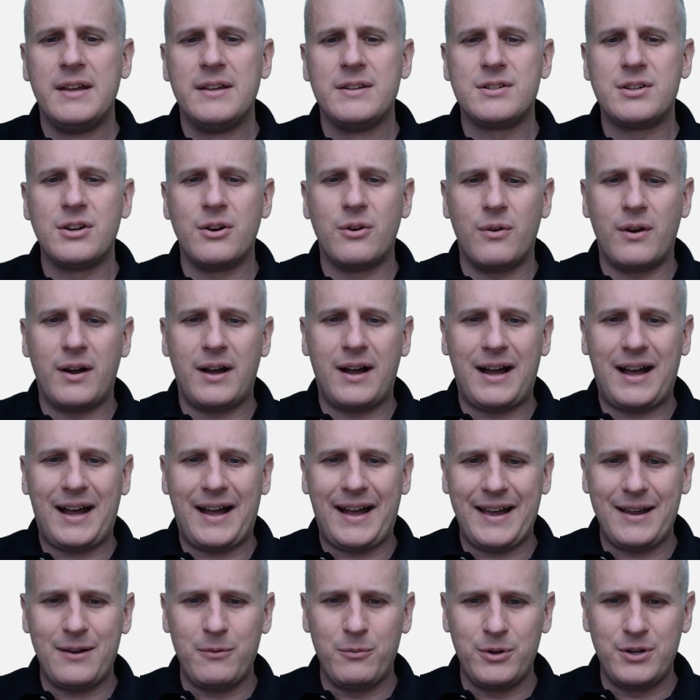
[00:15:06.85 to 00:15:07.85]
So
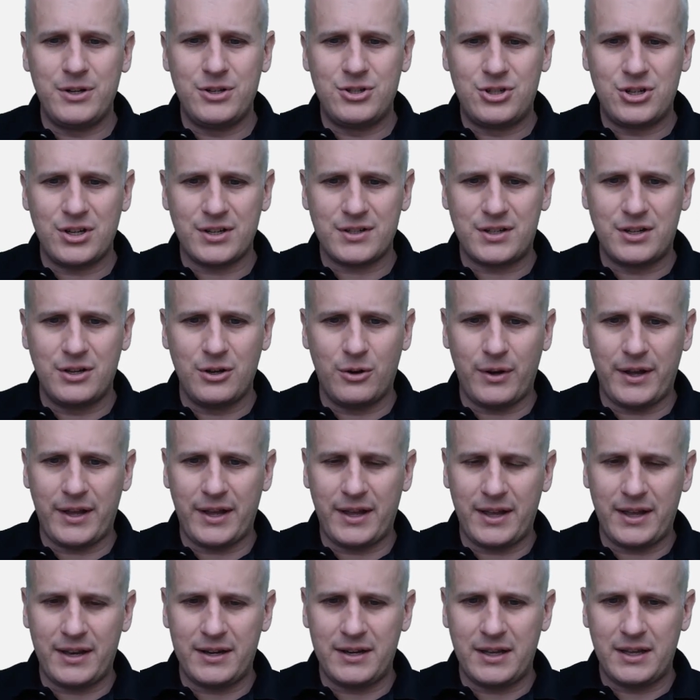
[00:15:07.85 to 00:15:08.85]
I would just go
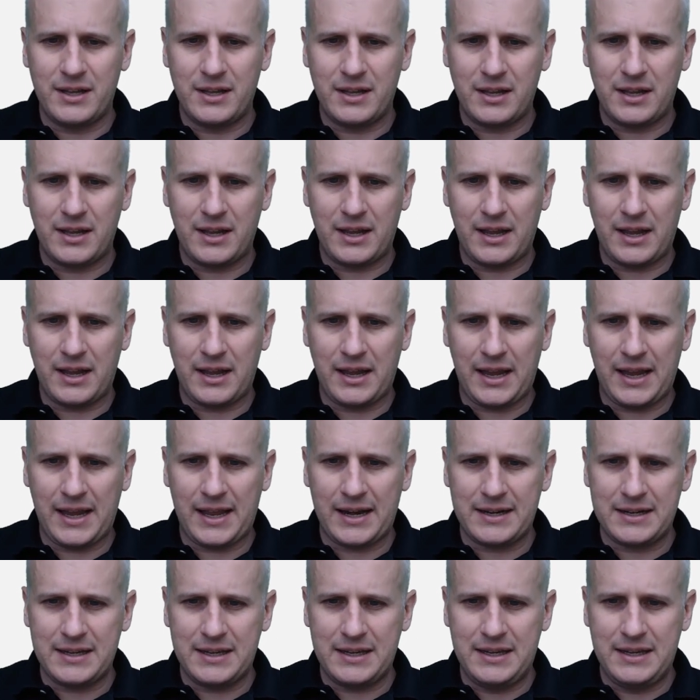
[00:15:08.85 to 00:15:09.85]
ahead
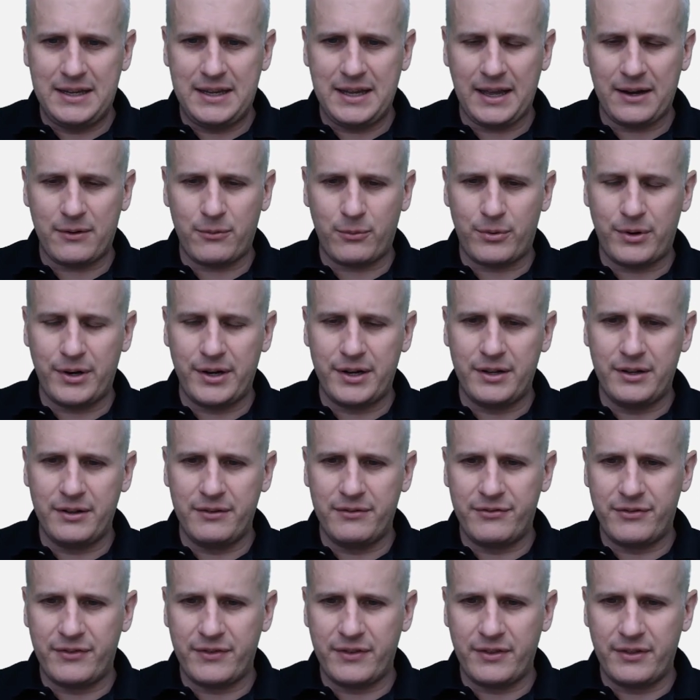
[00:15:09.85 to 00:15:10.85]
and get rid
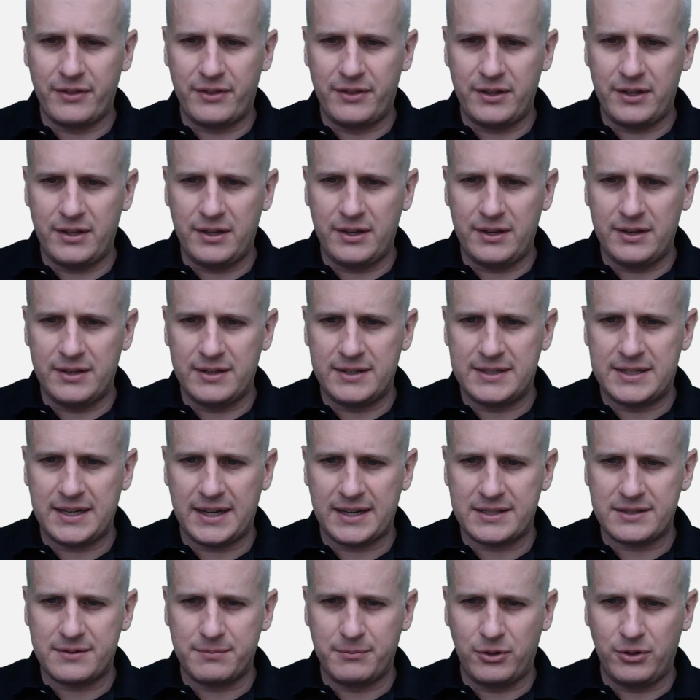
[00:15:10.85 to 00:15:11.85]
of the
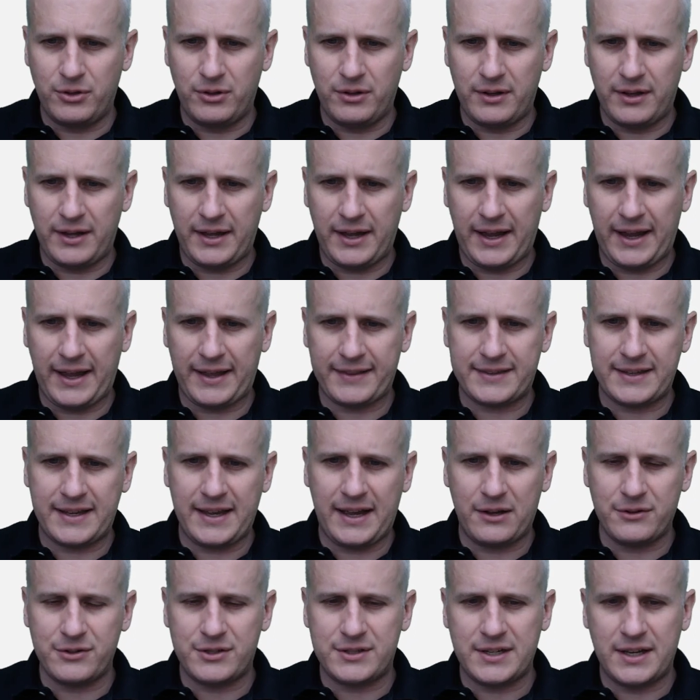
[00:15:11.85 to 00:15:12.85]
decimal at
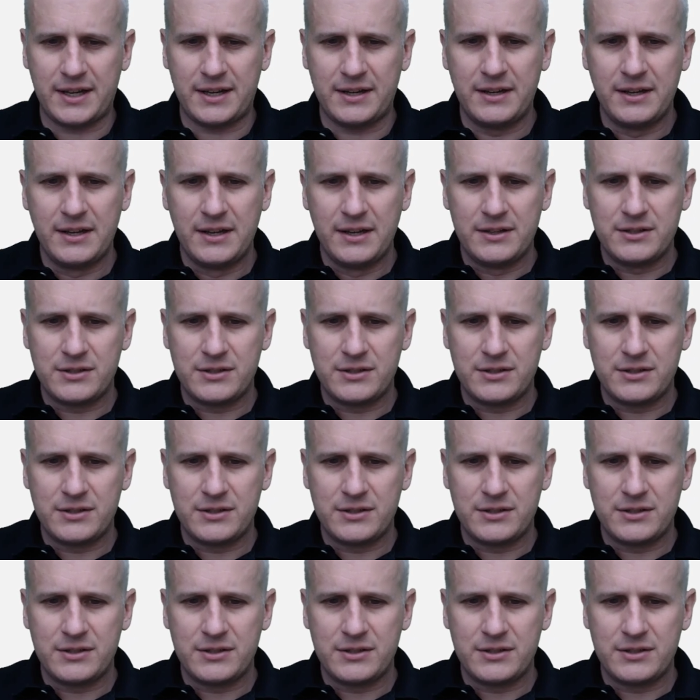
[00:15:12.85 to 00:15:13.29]
the outset.